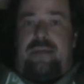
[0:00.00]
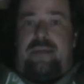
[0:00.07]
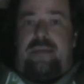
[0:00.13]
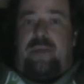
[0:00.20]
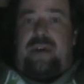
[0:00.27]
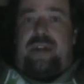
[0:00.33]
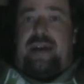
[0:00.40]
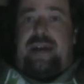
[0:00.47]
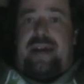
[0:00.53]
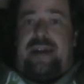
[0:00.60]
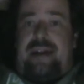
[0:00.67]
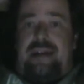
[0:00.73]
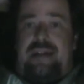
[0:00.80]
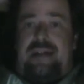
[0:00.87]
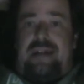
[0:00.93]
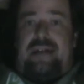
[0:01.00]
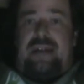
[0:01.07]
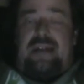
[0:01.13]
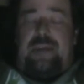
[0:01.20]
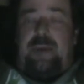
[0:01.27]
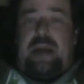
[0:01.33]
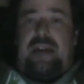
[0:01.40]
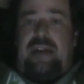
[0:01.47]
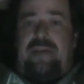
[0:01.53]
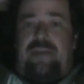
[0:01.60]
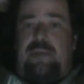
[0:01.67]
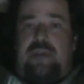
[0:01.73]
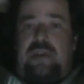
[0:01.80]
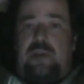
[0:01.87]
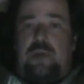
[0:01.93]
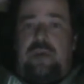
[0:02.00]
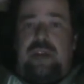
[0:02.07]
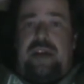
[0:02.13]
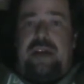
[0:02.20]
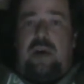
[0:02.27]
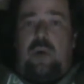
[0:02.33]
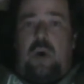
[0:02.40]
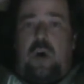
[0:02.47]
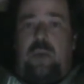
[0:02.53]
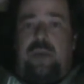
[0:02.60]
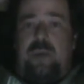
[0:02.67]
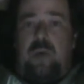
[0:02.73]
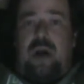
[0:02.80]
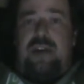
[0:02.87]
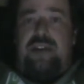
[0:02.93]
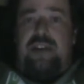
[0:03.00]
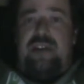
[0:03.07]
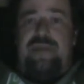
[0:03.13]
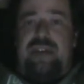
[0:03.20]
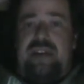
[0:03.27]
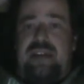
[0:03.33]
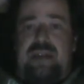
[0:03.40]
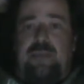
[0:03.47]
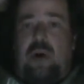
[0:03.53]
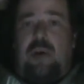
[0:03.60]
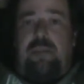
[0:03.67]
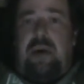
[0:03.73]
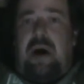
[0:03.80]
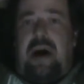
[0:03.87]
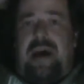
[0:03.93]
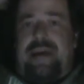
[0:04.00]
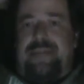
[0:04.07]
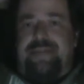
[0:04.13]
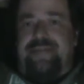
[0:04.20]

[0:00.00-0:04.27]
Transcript: When they get suspended from school, they go home and watch TV and smoke pot.